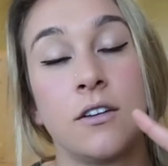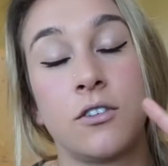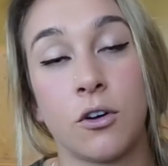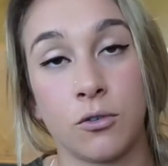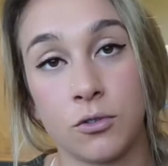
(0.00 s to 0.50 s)

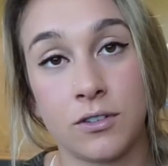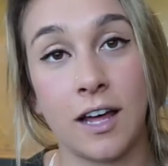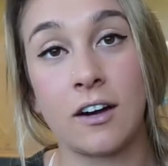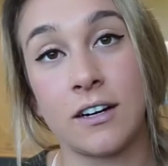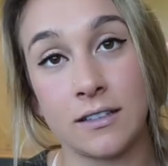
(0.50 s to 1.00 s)
so
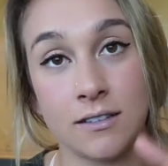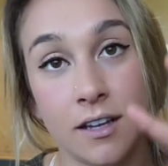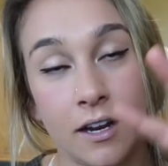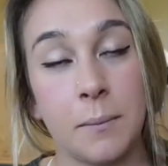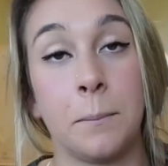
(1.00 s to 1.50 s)
Saturday and
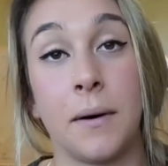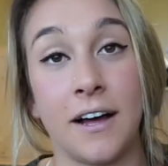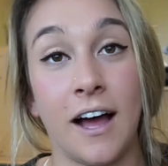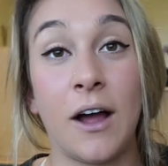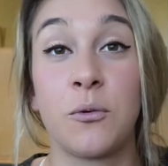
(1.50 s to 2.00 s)
Sunday,
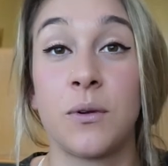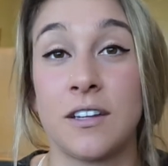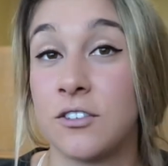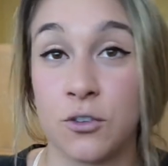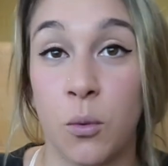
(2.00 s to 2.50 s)
but I
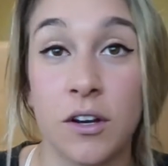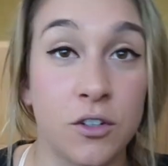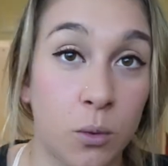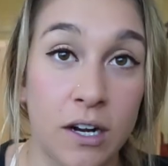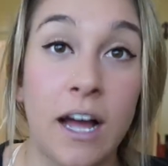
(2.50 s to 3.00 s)
really just wanted
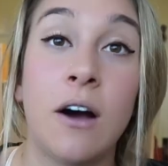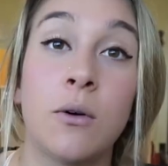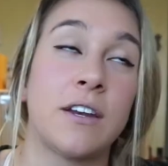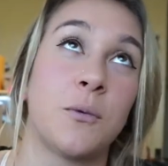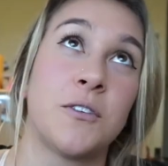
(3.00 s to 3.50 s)
to work
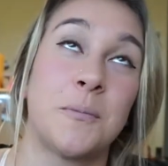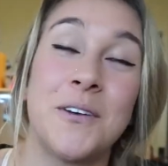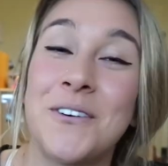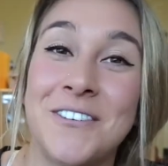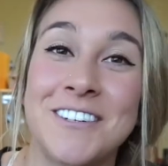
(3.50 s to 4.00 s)
out, and it was a
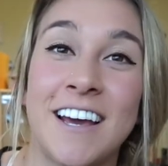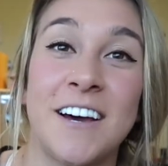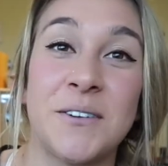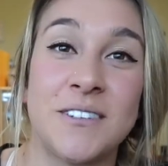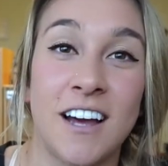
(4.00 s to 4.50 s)
beautiful day
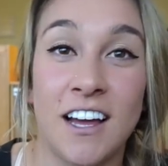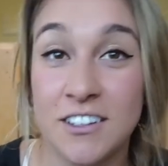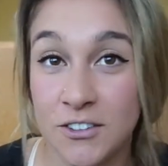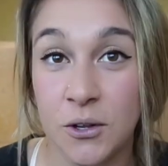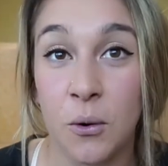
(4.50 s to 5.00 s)

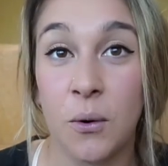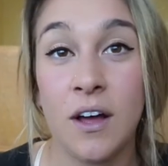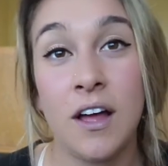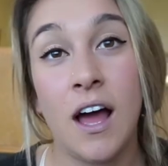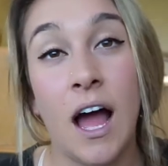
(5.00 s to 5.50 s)
outside, so
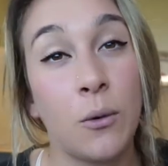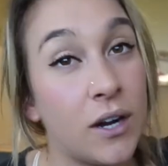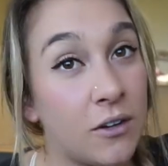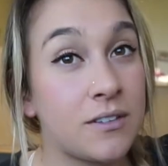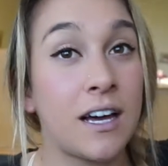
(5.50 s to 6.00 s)
I
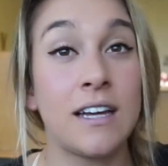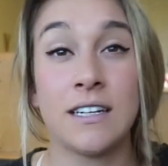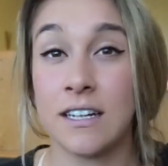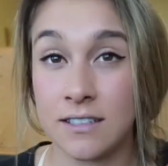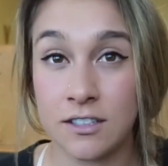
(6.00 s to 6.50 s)
went outside
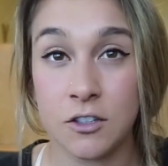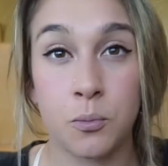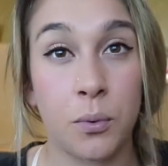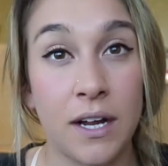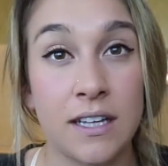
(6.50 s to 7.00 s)
and I did
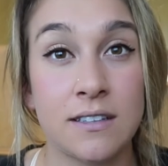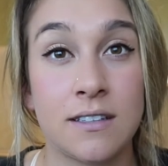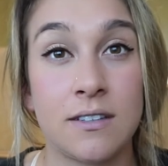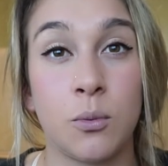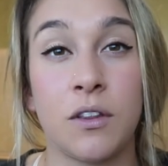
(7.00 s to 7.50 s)

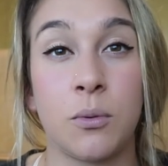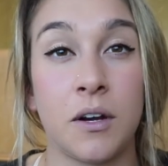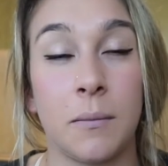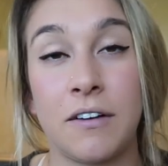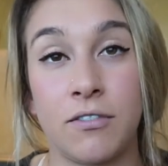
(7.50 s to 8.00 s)
sprints with
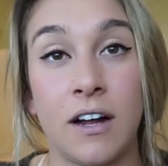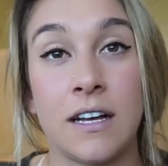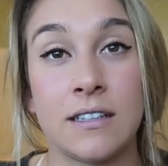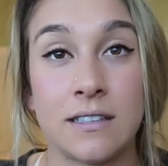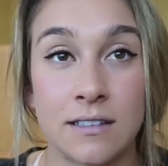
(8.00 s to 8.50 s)
one of my
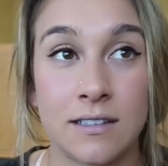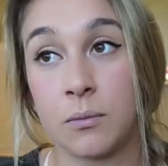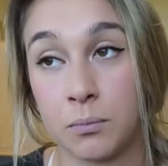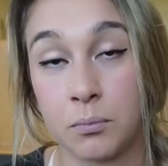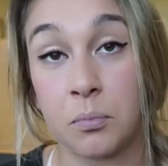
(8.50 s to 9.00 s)
friends.
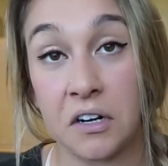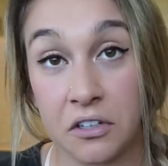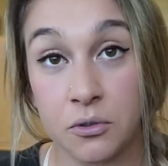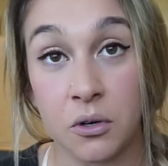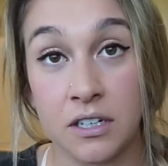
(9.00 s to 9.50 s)
I'm
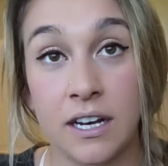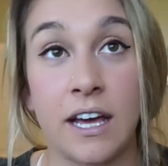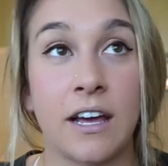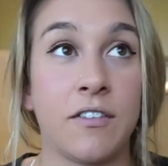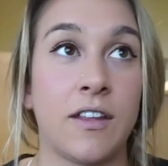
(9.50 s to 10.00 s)
pretty sore
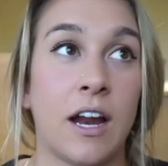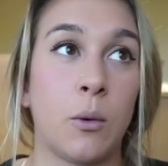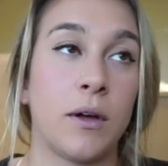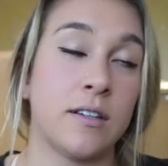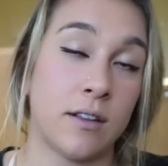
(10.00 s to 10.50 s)
today, and then I
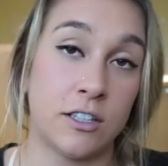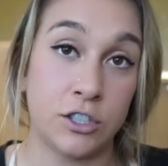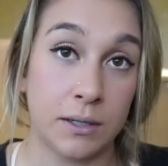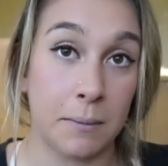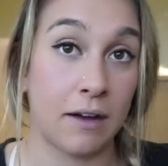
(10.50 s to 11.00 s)
went to the
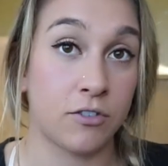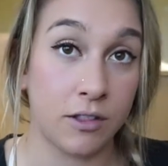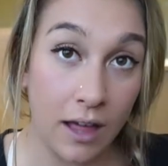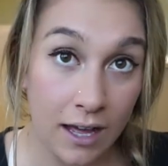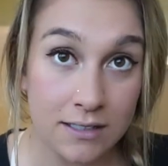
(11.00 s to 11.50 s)
gym after
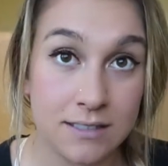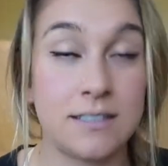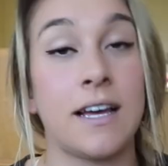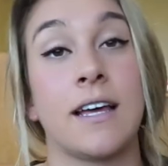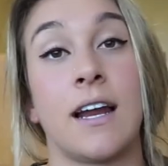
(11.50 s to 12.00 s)

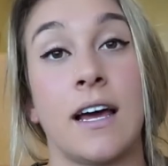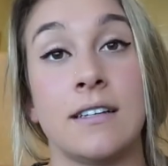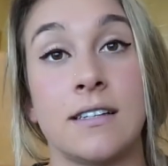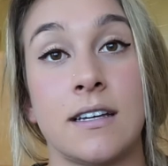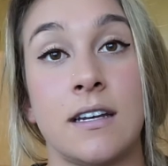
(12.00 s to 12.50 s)
that, and I
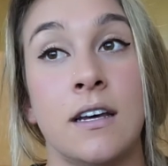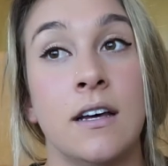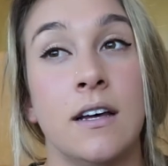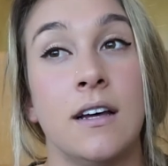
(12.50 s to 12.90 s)
did